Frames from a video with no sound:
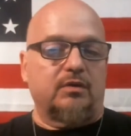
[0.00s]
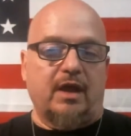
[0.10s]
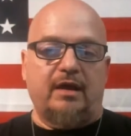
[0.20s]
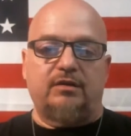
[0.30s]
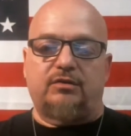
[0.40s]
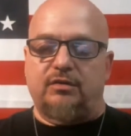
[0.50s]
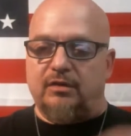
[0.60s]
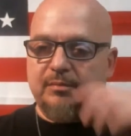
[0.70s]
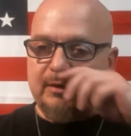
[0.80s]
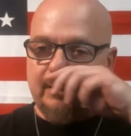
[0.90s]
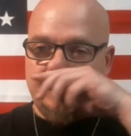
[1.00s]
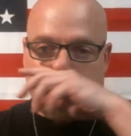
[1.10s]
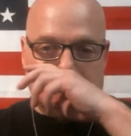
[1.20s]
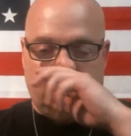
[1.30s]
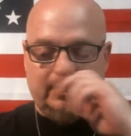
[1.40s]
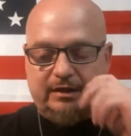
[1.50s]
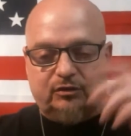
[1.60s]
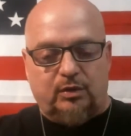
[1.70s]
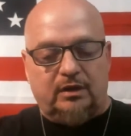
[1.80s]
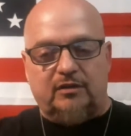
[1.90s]
Yeah, I do too. I mean,
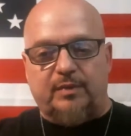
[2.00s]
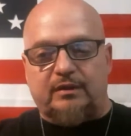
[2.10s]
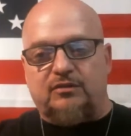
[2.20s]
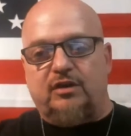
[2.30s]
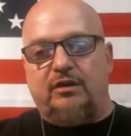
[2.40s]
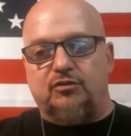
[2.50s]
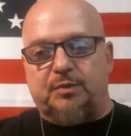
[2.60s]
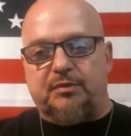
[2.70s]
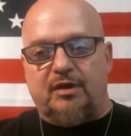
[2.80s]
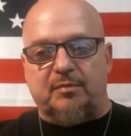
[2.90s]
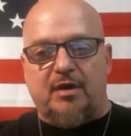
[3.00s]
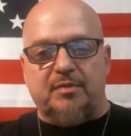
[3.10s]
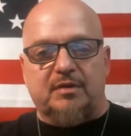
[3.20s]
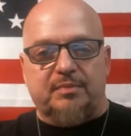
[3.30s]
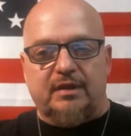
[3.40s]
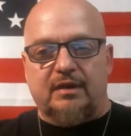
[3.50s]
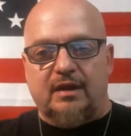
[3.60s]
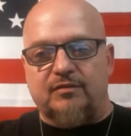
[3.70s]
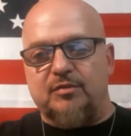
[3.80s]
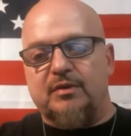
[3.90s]
that's what I love about the Challenger. People talk about being big and
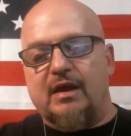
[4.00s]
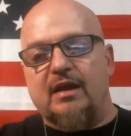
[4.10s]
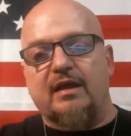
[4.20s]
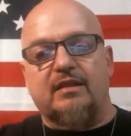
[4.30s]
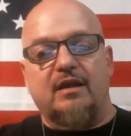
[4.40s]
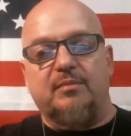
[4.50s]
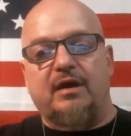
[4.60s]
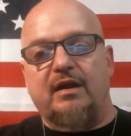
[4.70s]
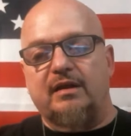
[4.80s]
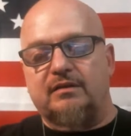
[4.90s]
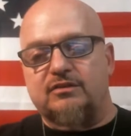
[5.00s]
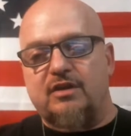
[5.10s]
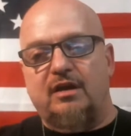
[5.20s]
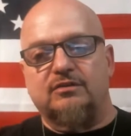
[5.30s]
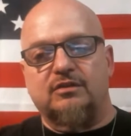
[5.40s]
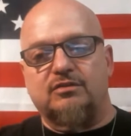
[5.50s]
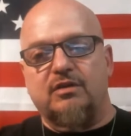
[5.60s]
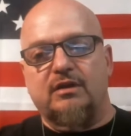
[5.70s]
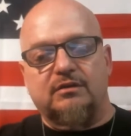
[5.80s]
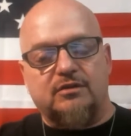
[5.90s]
heavy, but I like that I like the size. It's
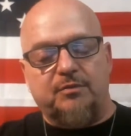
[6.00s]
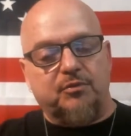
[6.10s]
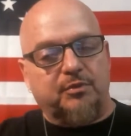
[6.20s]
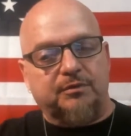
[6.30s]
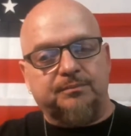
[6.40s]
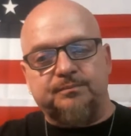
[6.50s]
great. It's comfortable.